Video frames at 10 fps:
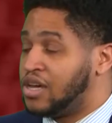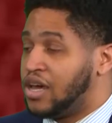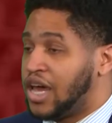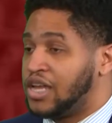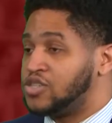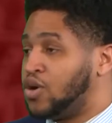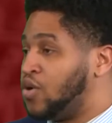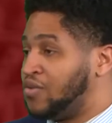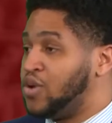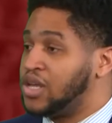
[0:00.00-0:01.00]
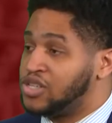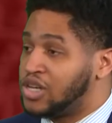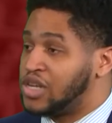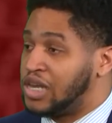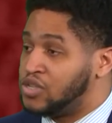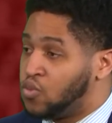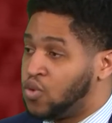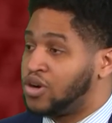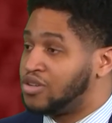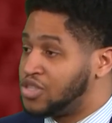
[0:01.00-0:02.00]
And so if we can touch at least
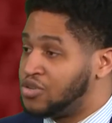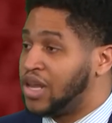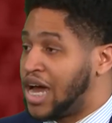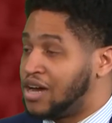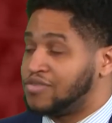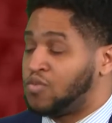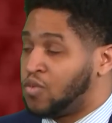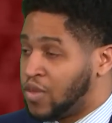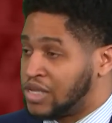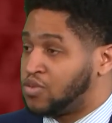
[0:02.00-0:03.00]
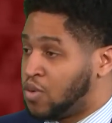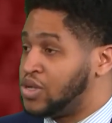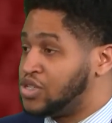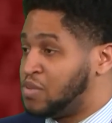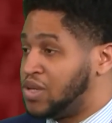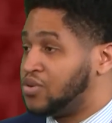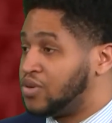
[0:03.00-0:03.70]
1 or 2 lives, that's what we should be doing.